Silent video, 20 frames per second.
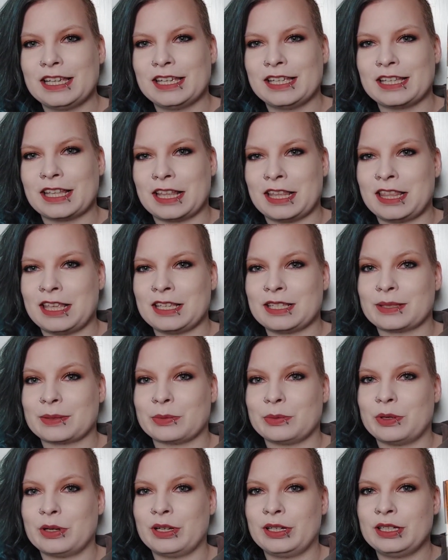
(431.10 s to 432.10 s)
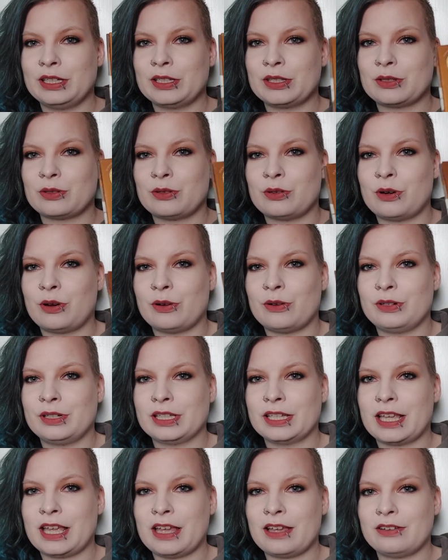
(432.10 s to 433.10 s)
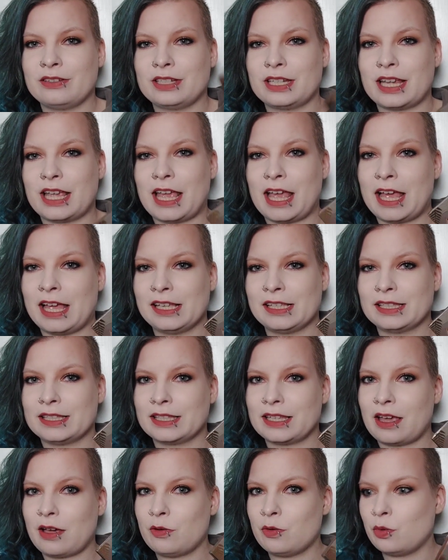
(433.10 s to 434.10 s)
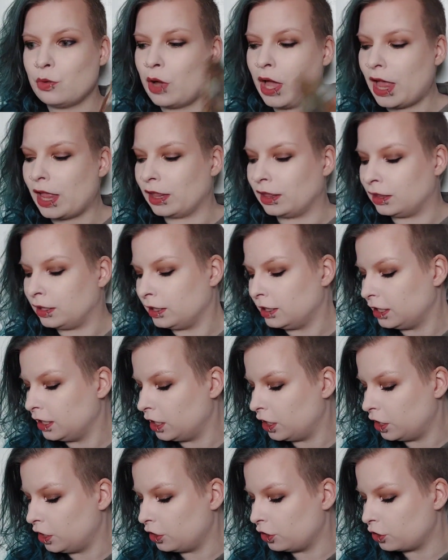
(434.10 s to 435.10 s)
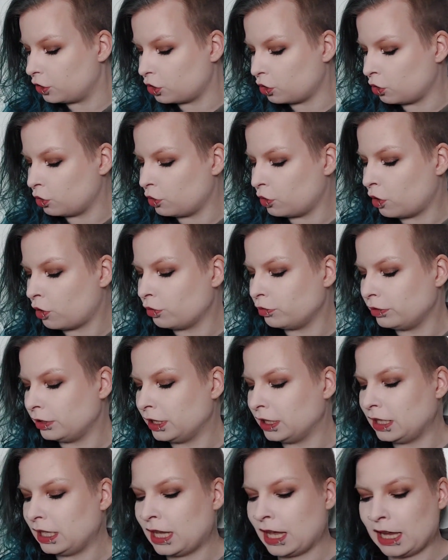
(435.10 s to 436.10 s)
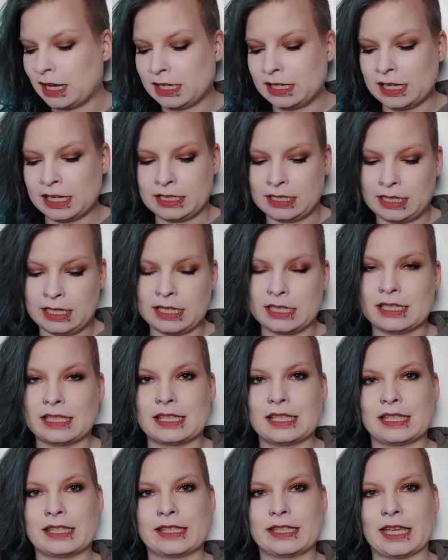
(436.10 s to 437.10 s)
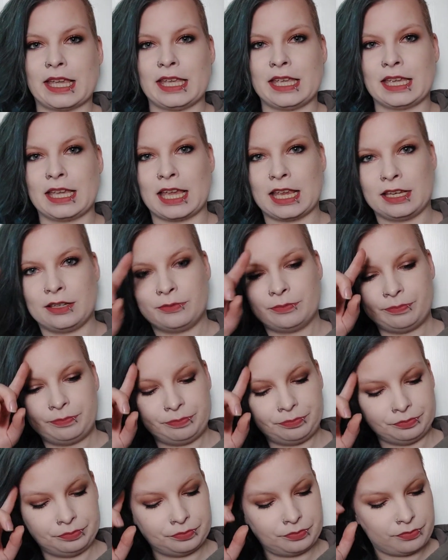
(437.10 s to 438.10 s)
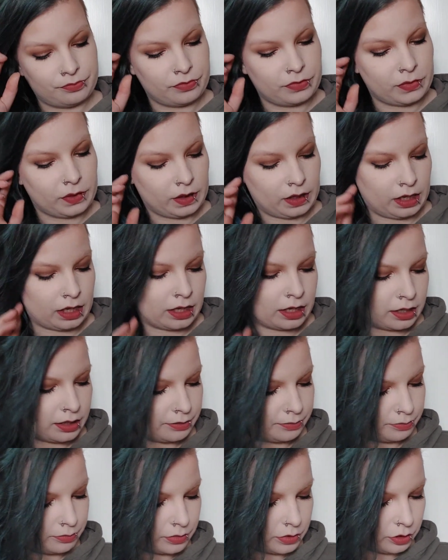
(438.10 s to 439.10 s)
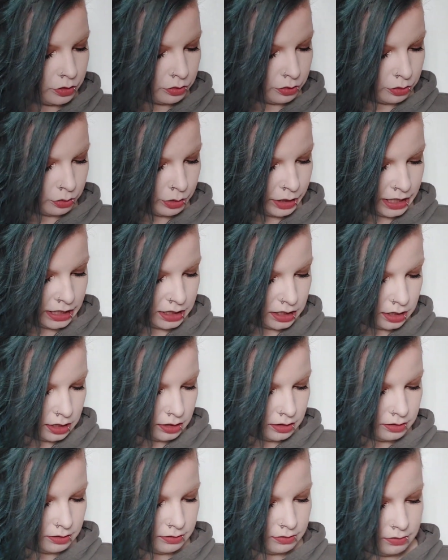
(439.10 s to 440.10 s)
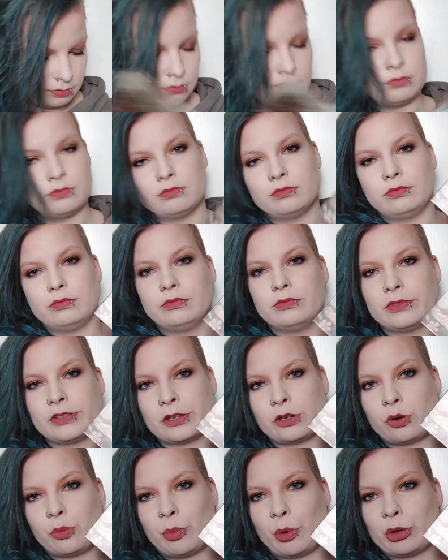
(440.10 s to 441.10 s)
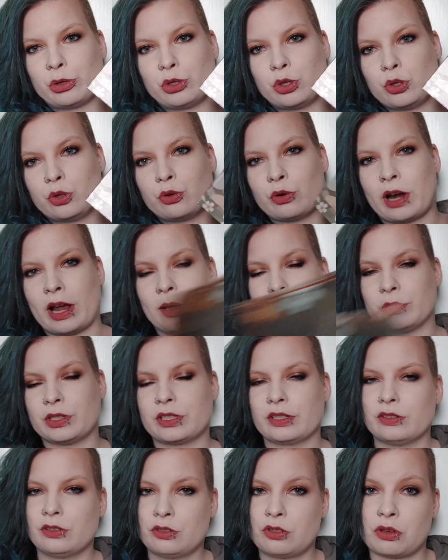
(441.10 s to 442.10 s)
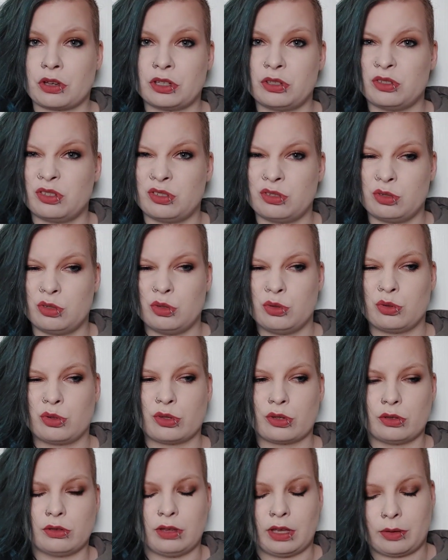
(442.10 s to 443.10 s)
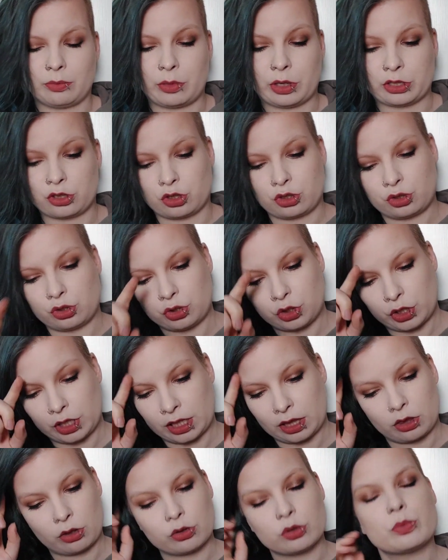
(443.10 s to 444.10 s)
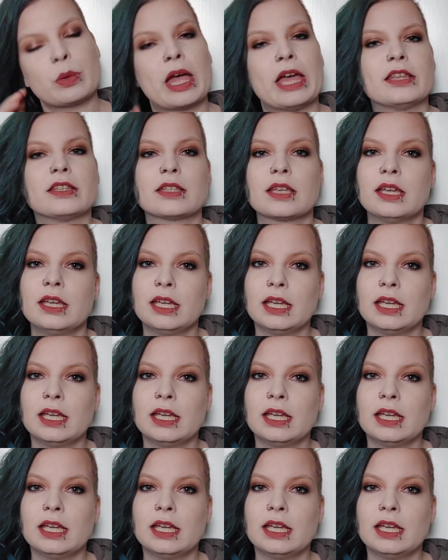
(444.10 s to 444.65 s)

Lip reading: this one is rolling out as well. So only the Alien is staying in. The weight 0.2 grams, so I didn't use that much to eat those pants